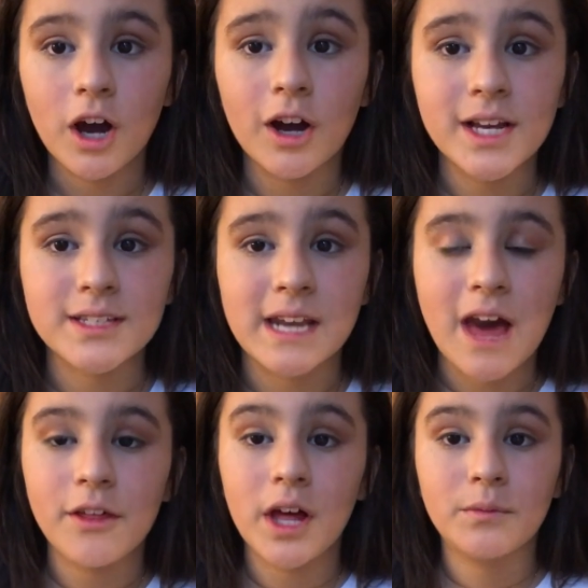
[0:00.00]
Alright, so
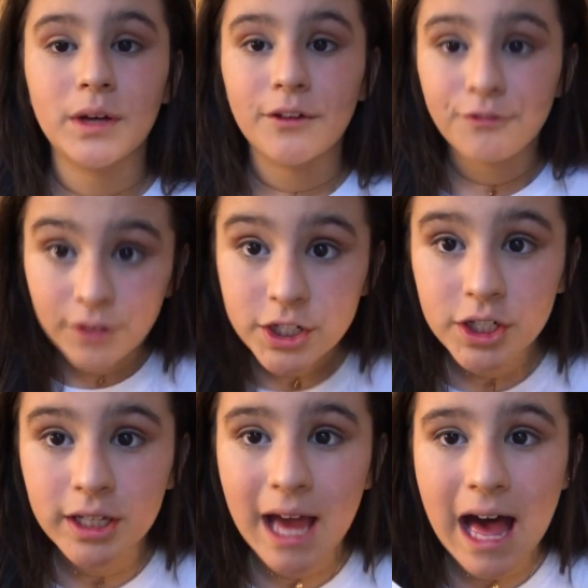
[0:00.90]
now that we
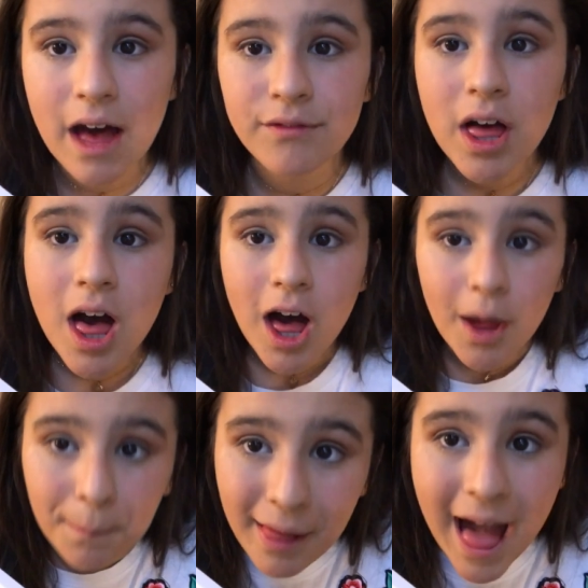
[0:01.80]
officially have
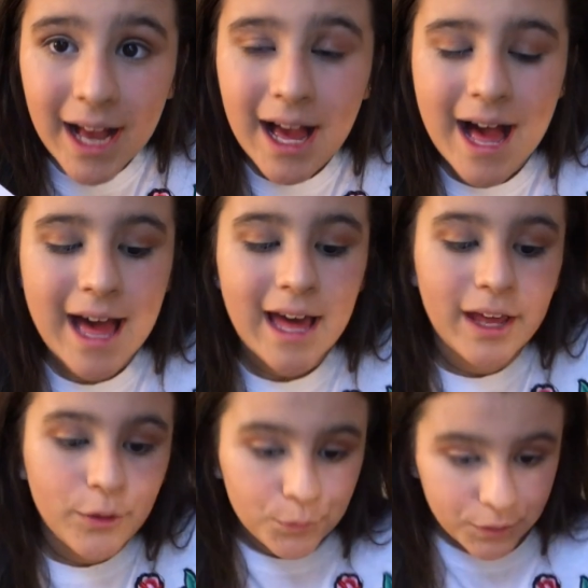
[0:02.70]
a black eye,